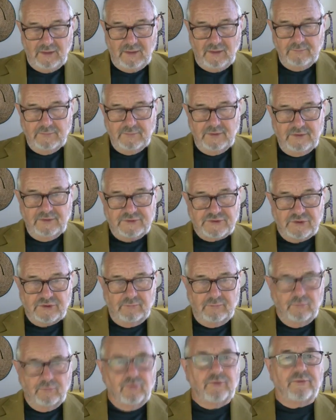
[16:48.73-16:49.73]
He shot
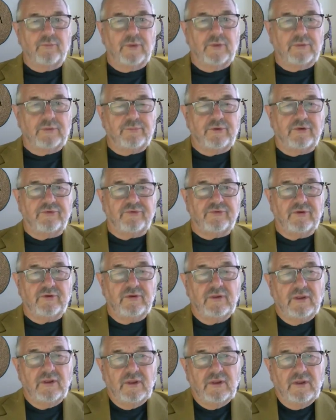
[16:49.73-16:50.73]
more than one
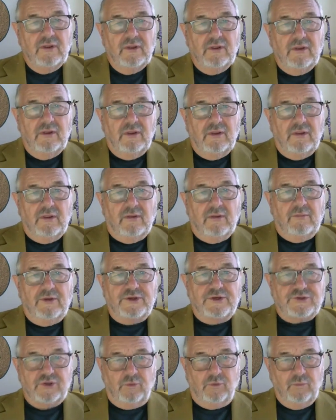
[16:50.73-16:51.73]
person, but he
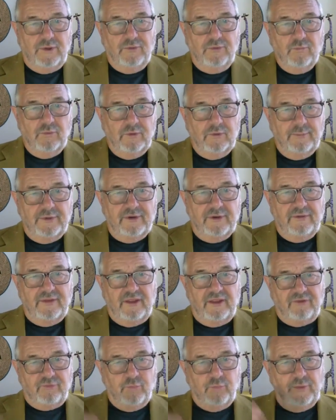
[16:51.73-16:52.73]
shot one woman, and
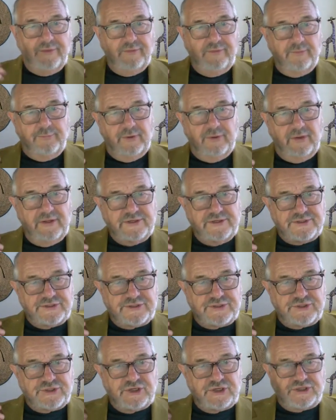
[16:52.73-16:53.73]
that's when the police
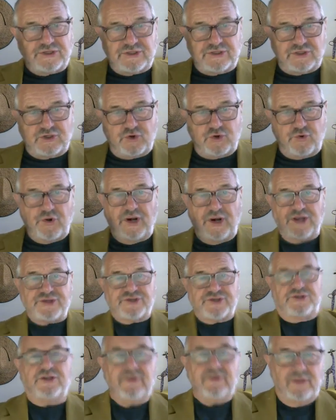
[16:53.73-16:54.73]
just
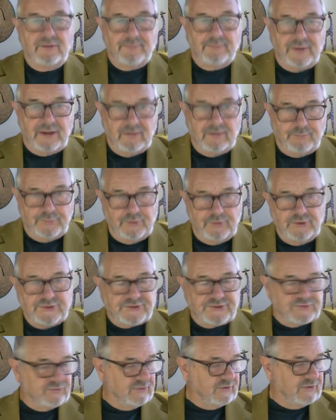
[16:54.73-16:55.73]
crashed in. They burst
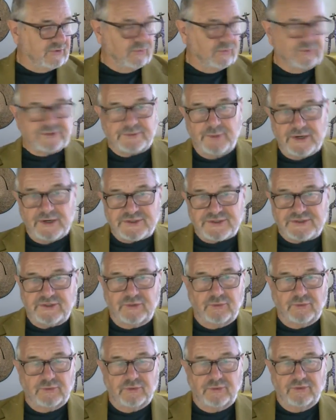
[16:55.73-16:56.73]
through the door, smashed the
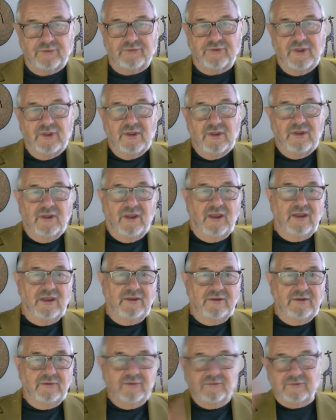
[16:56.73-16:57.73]
doors, and
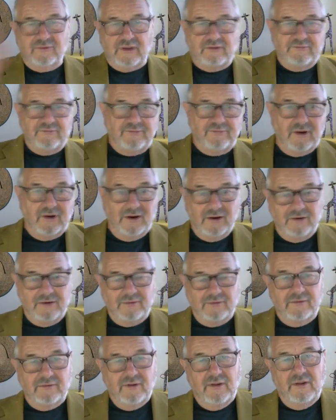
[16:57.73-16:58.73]
there was
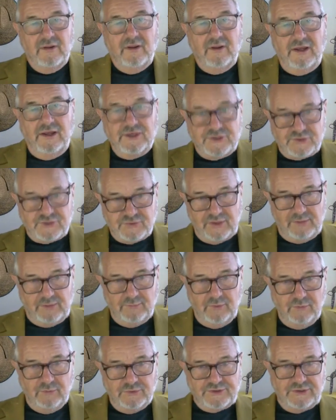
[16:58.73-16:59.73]
gunfire and
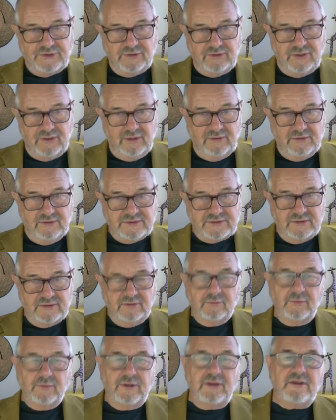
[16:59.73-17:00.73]
shrapnel. And this
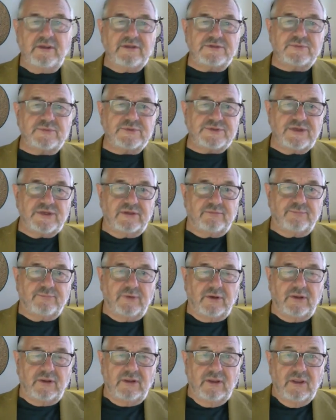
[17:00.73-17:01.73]
Louise was hit
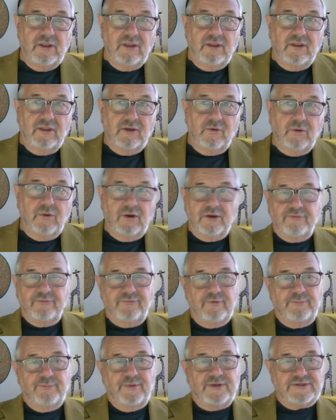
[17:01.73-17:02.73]
by quite a
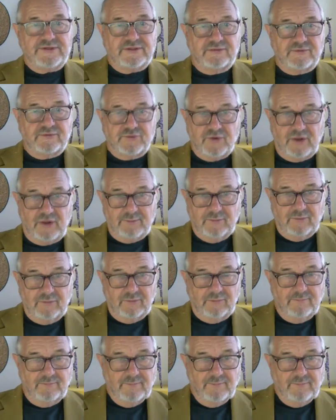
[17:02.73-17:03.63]
few pieces of shrapnel.